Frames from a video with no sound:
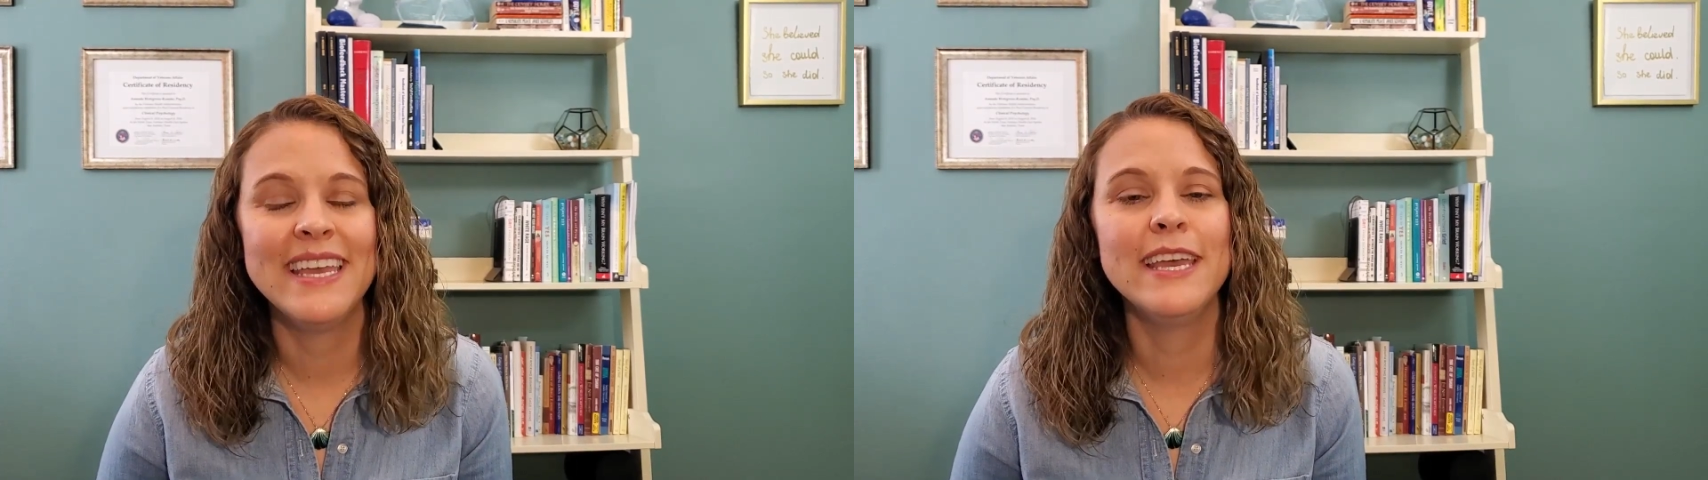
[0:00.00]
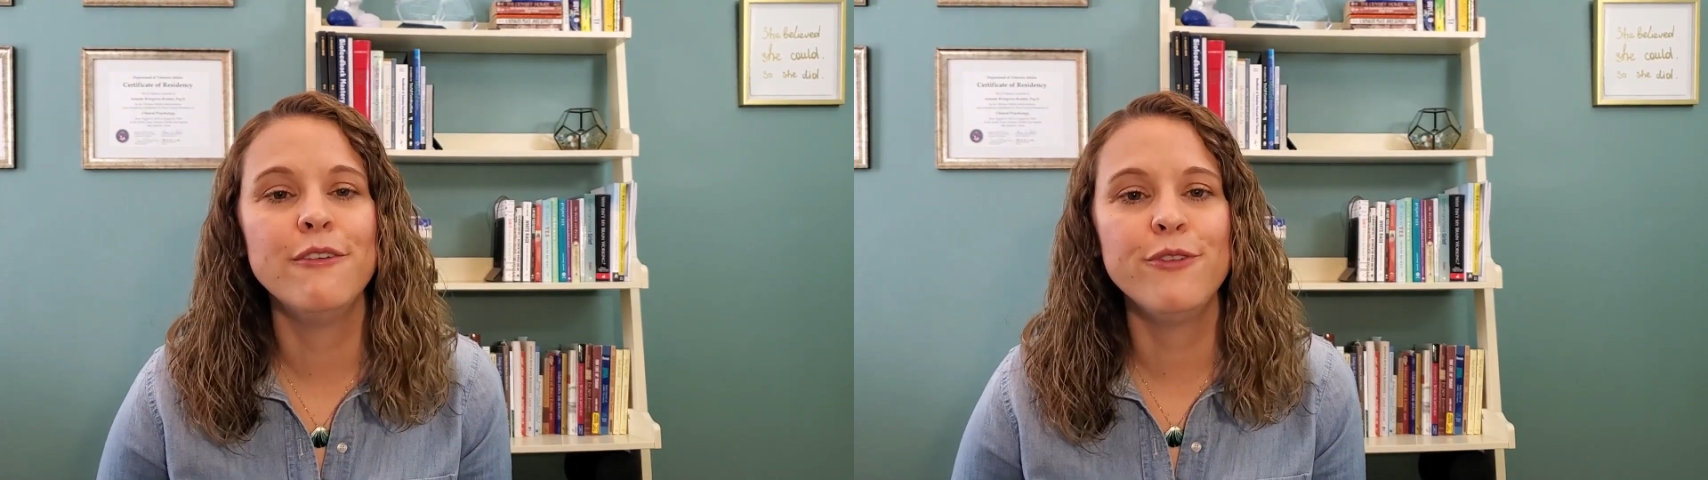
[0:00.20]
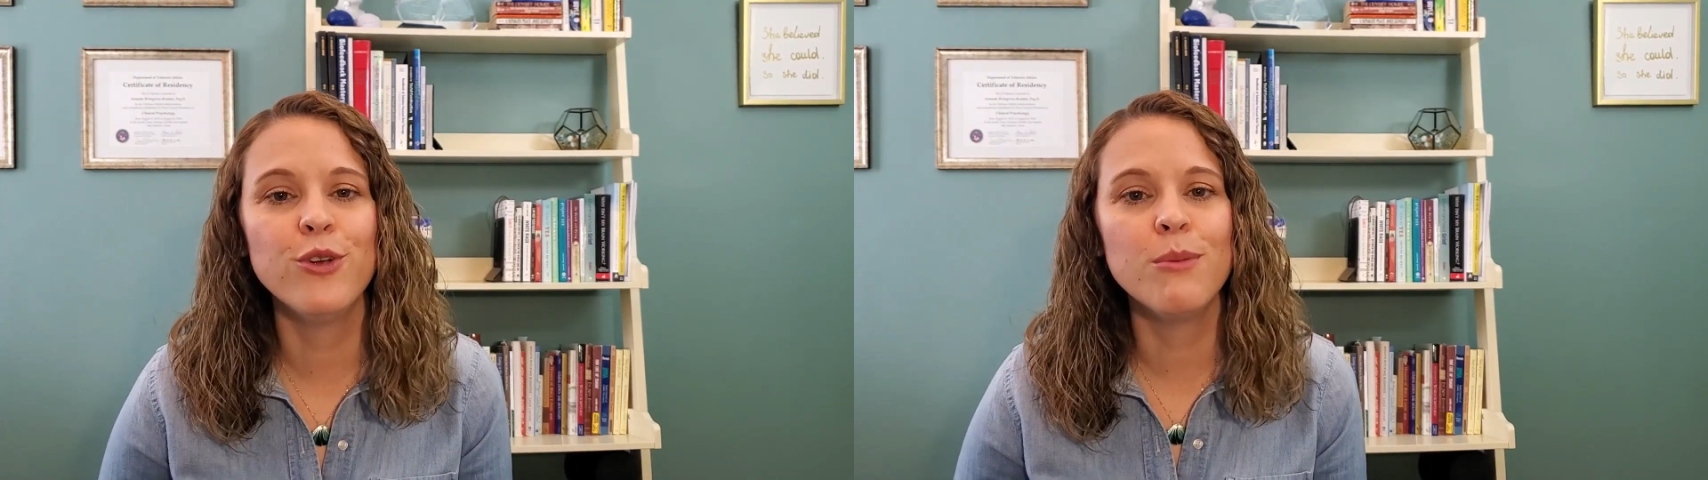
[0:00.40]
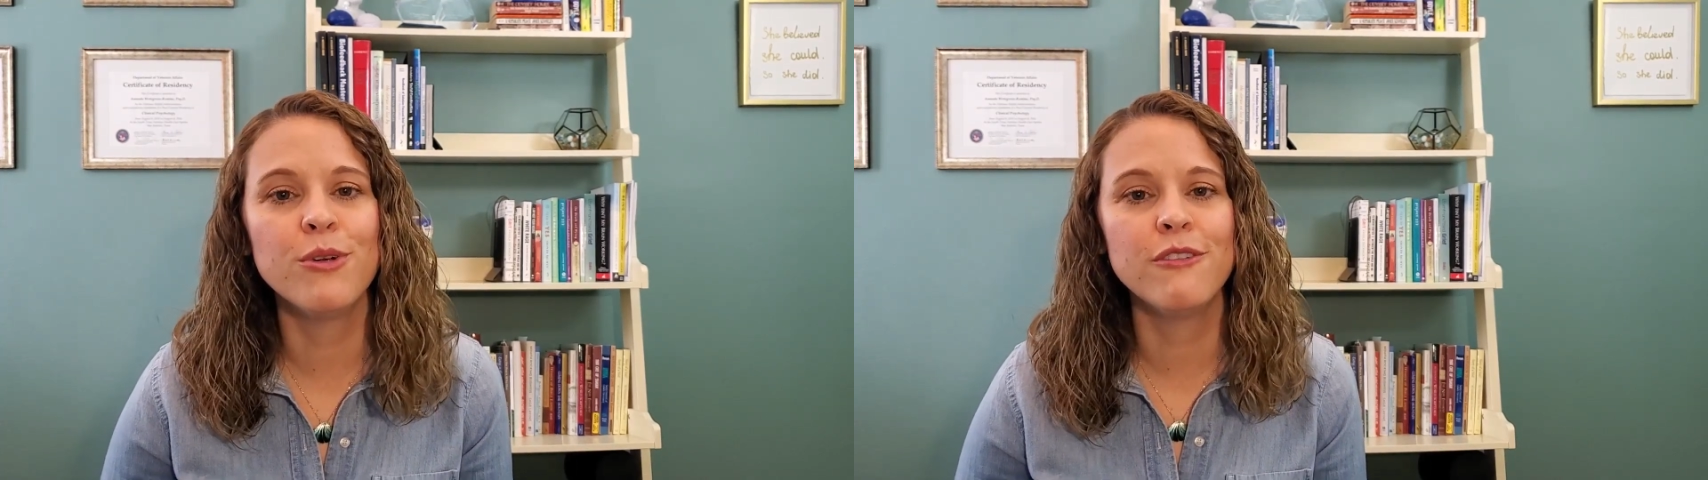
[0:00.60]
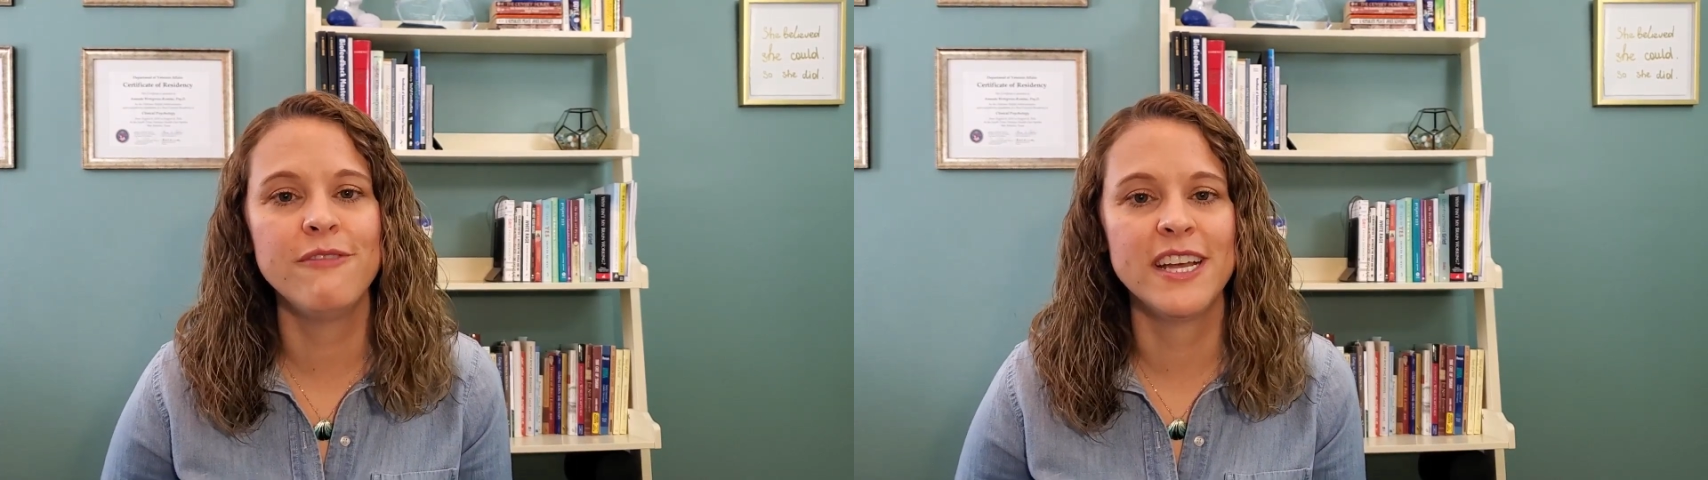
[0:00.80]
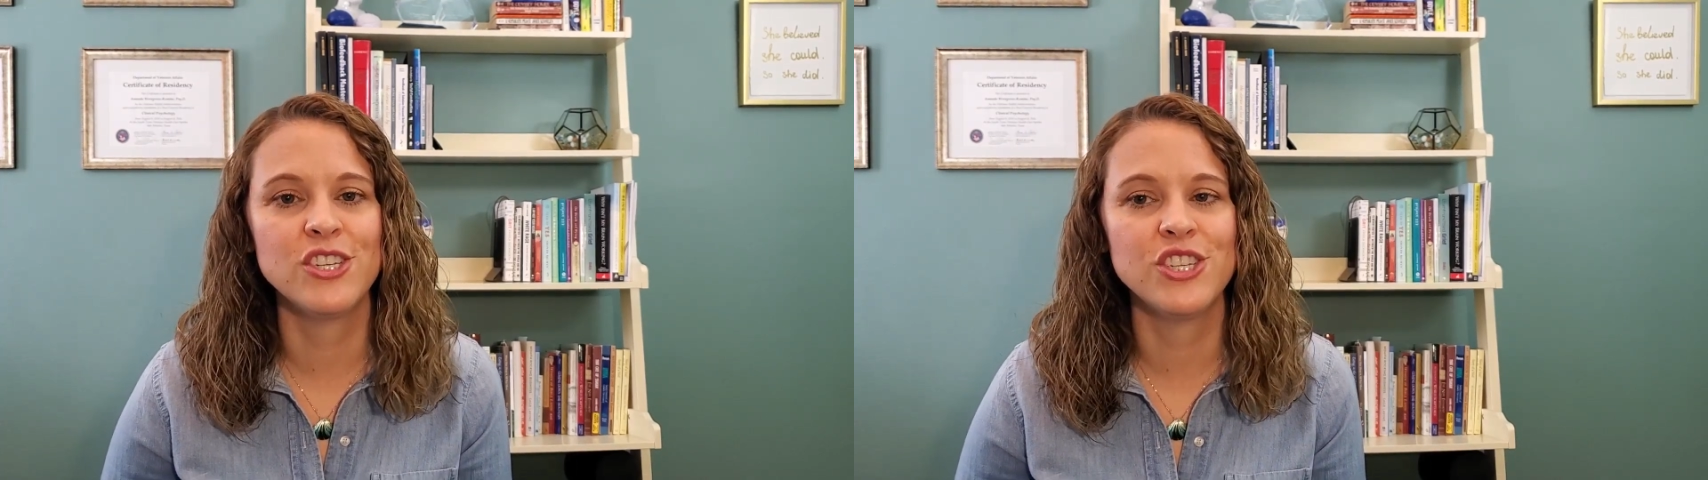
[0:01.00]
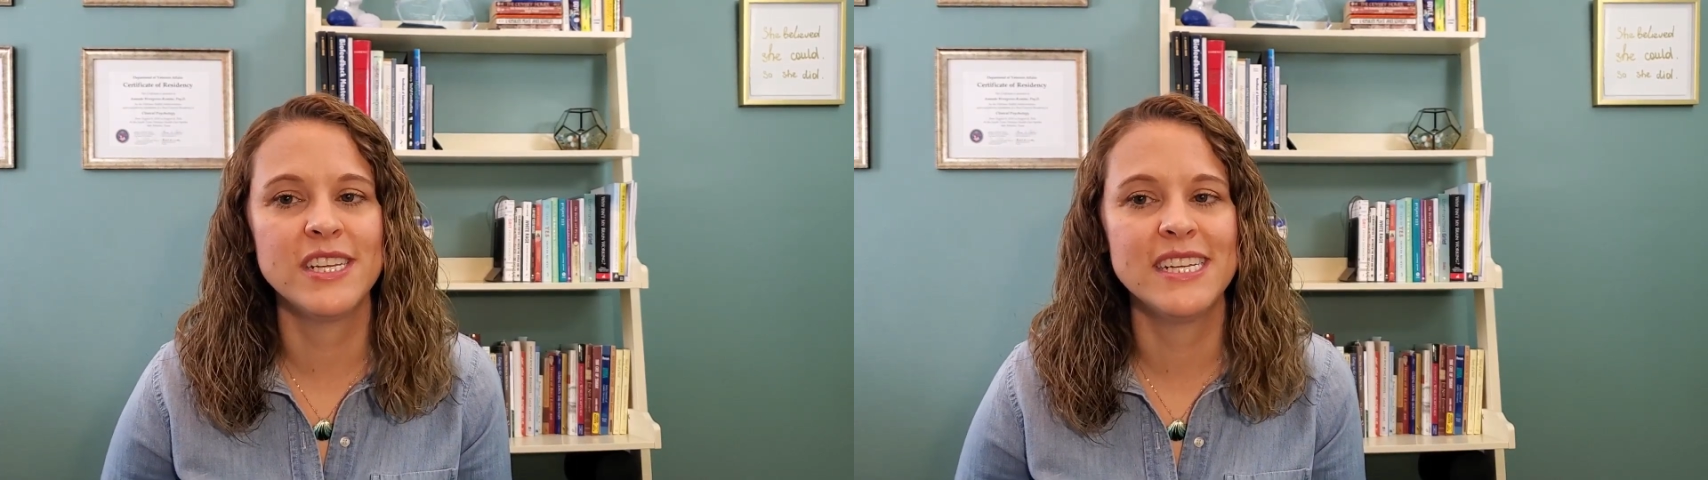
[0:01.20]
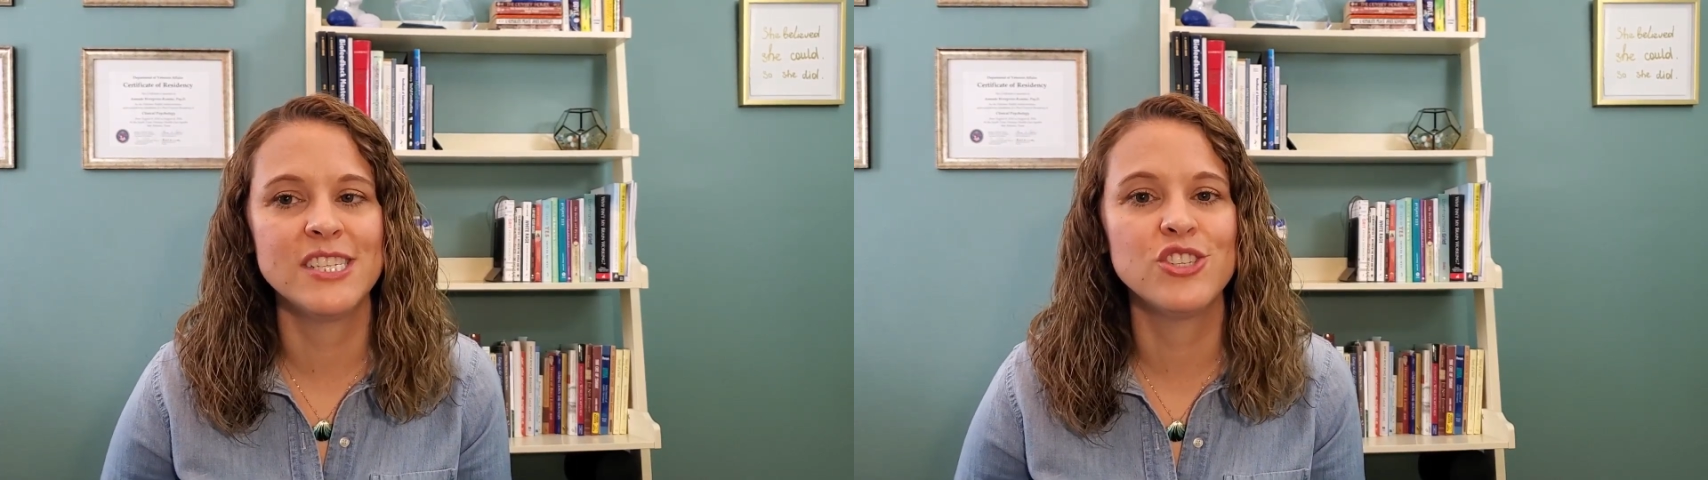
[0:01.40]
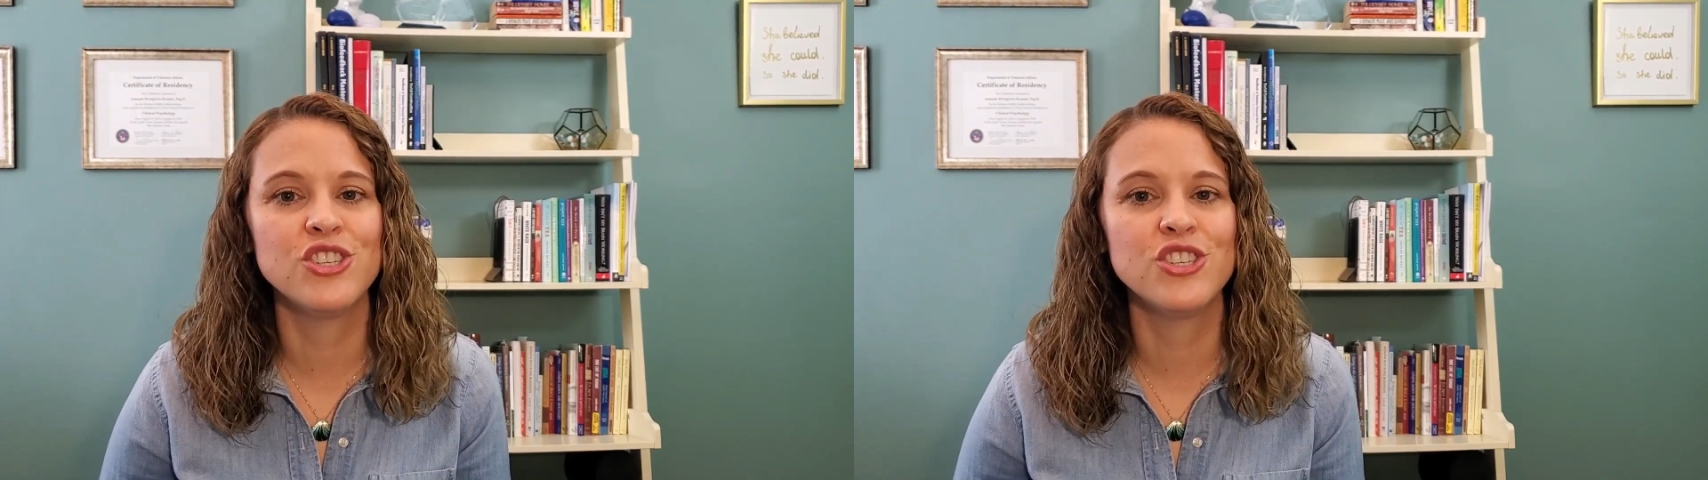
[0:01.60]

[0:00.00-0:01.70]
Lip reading: If you're a perfectionist,